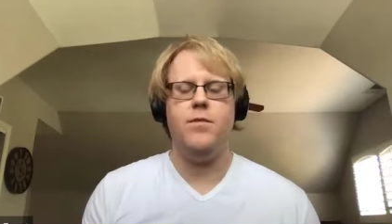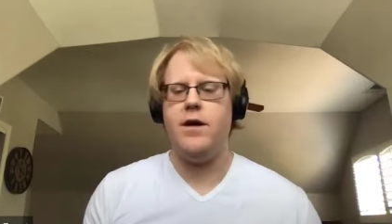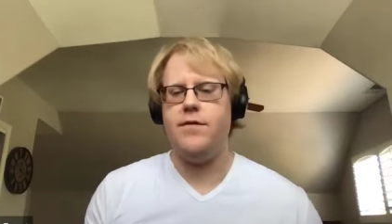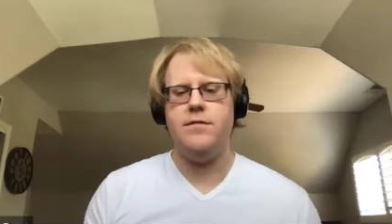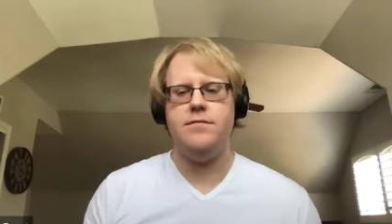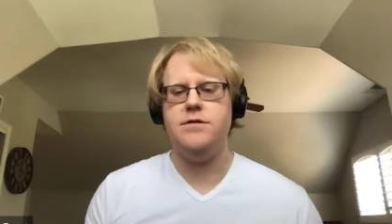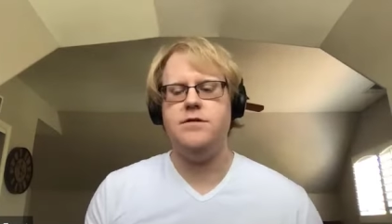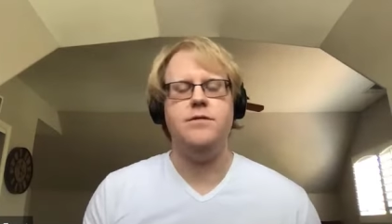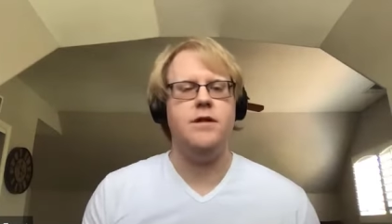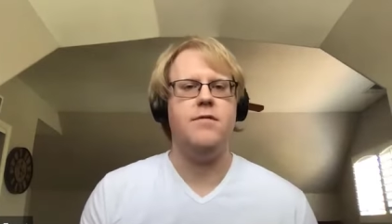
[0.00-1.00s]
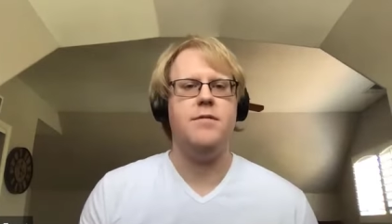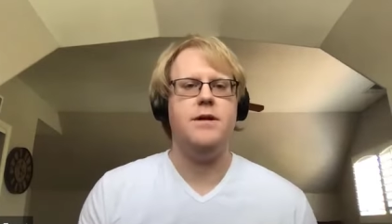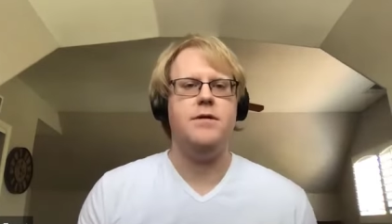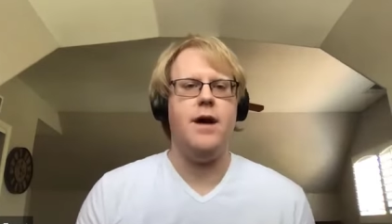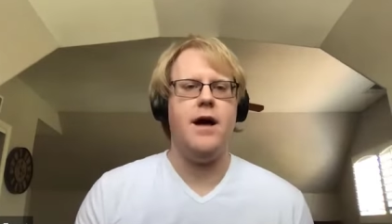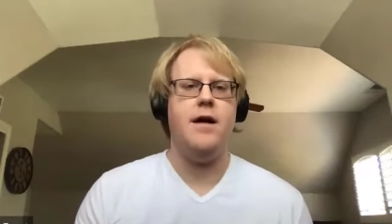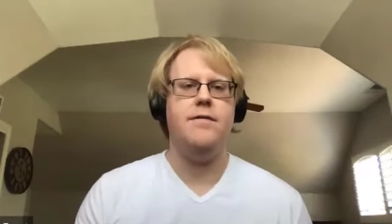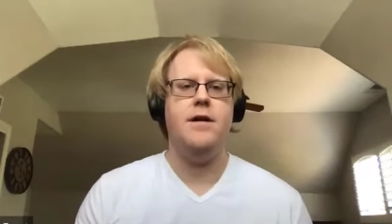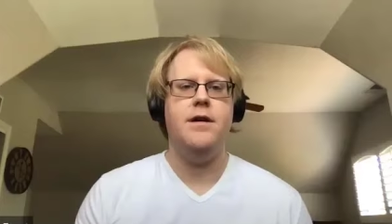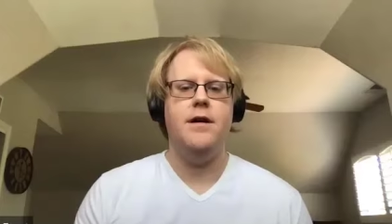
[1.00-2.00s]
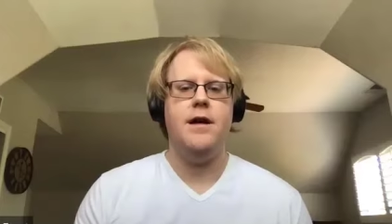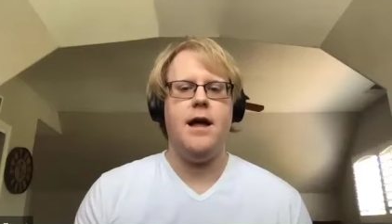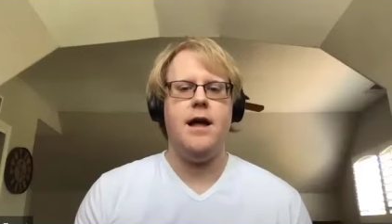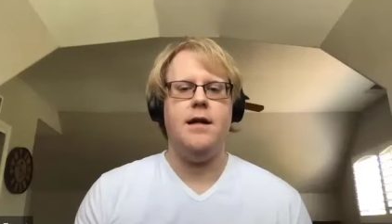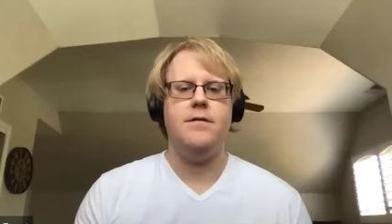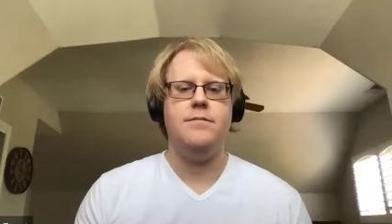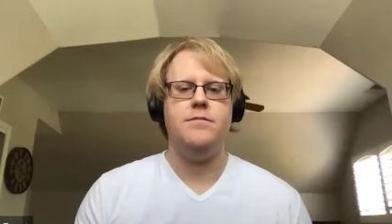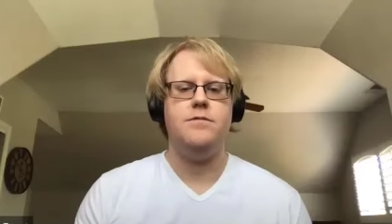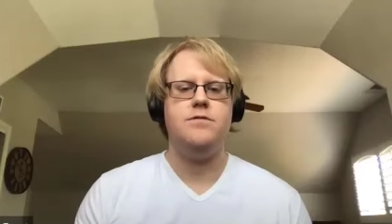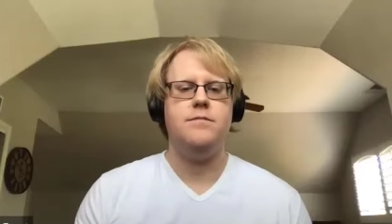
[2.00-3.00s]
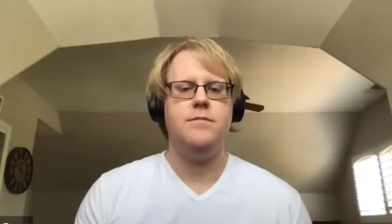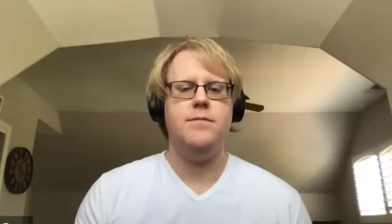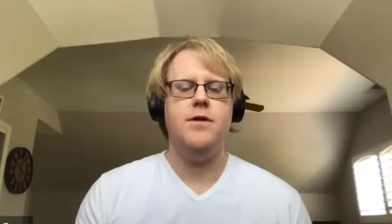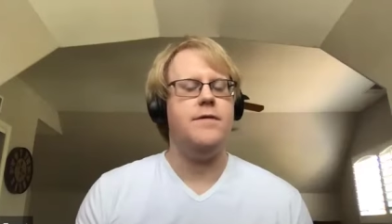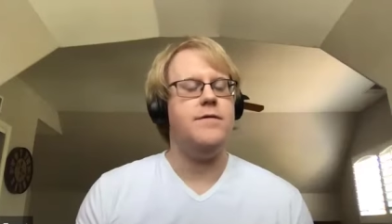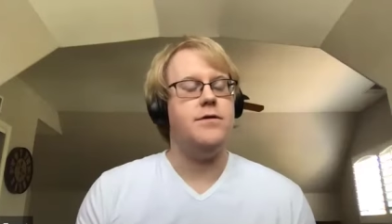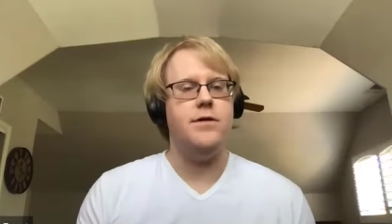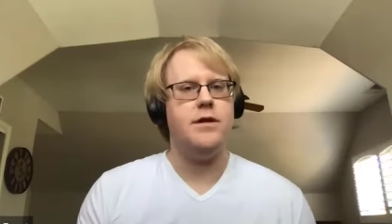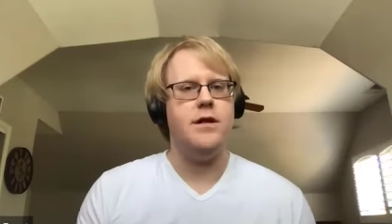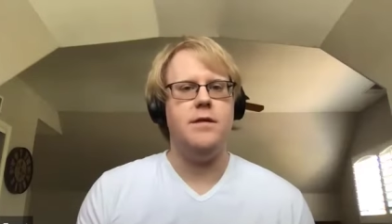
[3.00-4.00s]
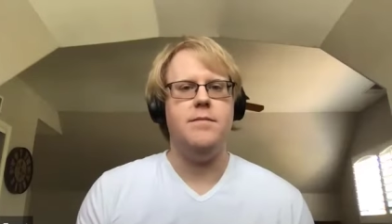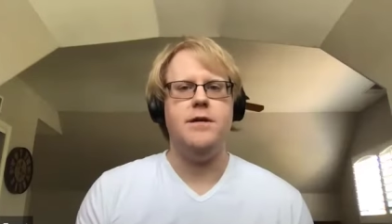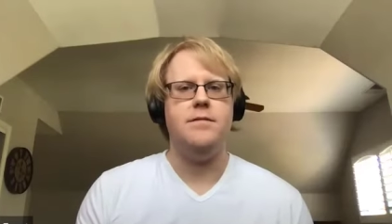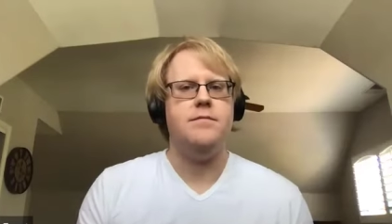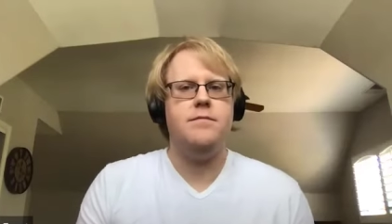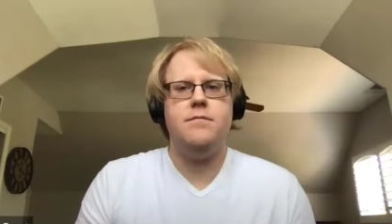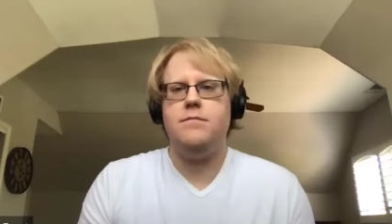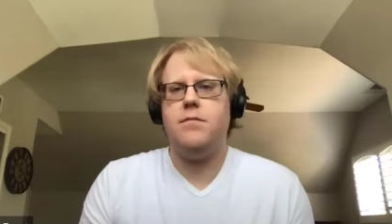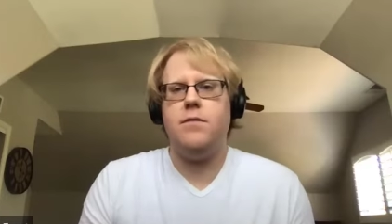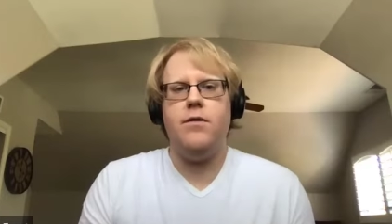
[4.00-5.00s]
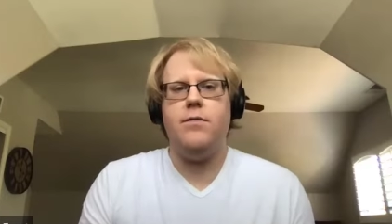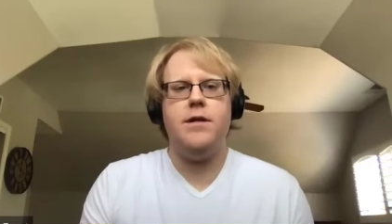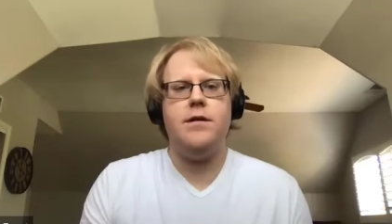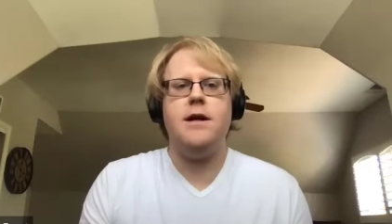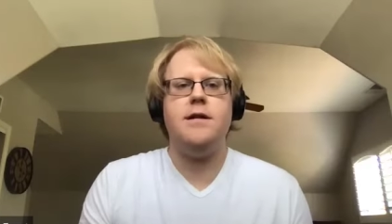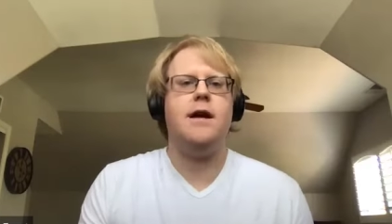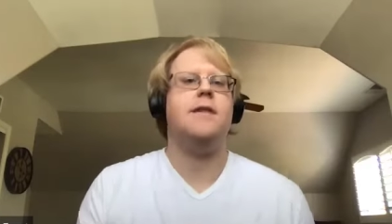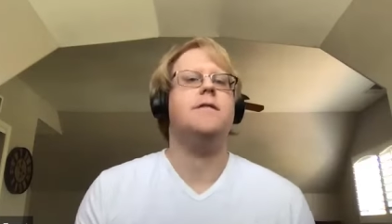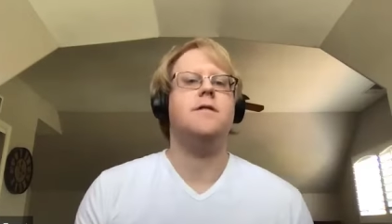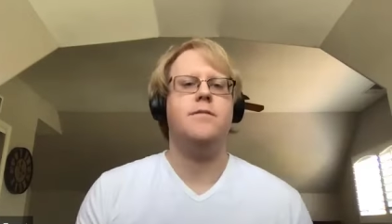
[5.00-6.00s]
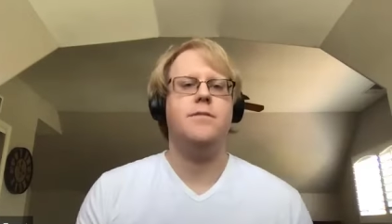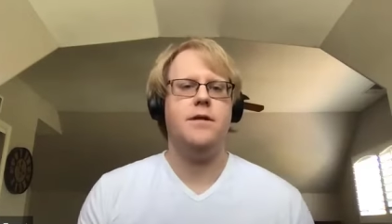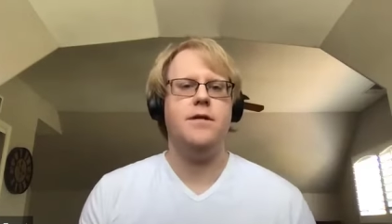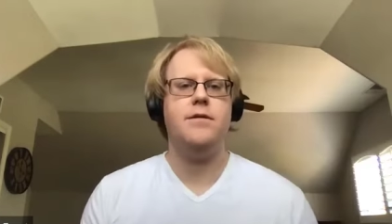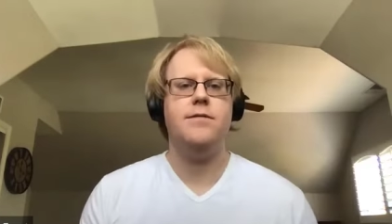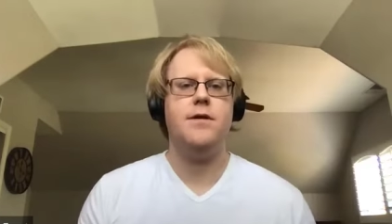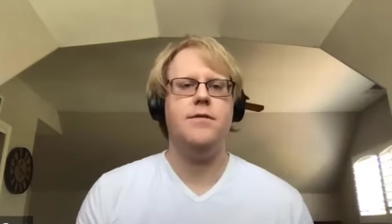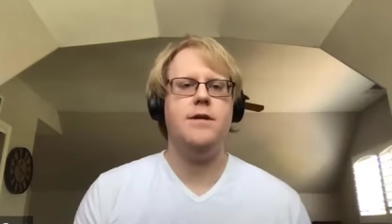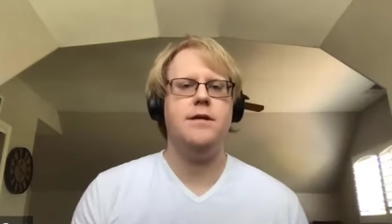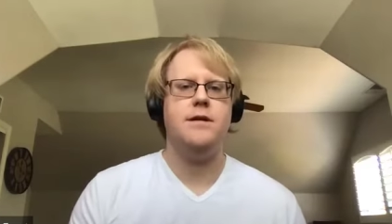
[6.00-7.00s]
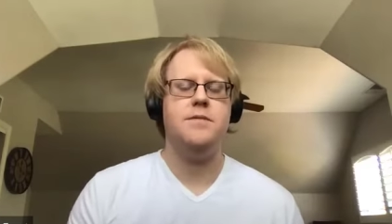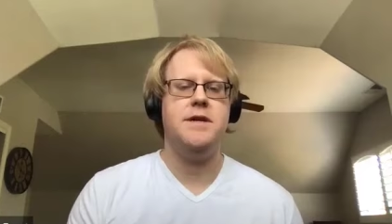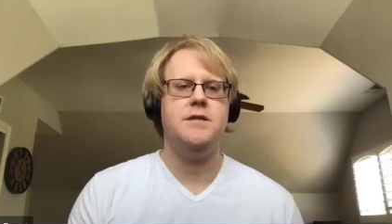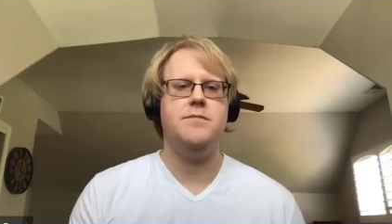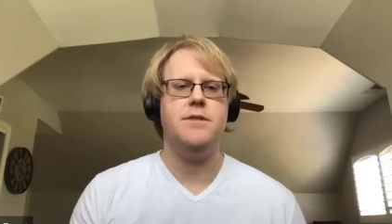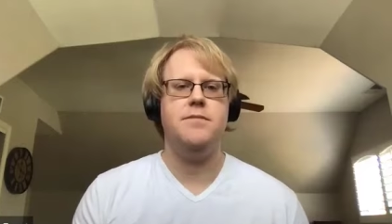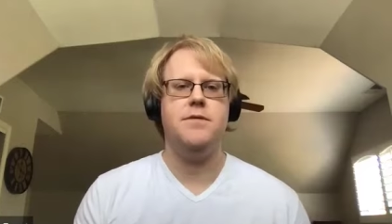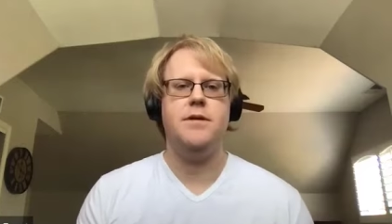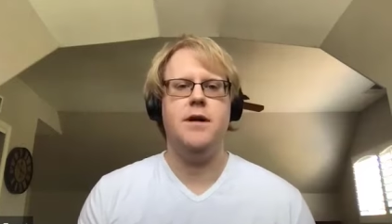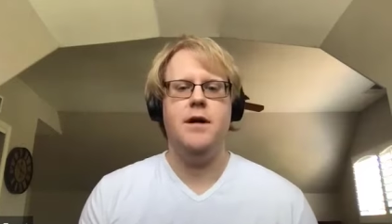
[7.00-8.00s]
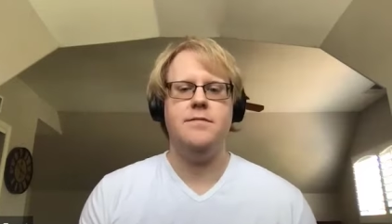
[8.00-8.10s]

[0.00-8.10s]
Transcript: whatever student government you have, and you don't have to join a club, but go to one of their get-togethers, go to one of their recruiting things, meet some people.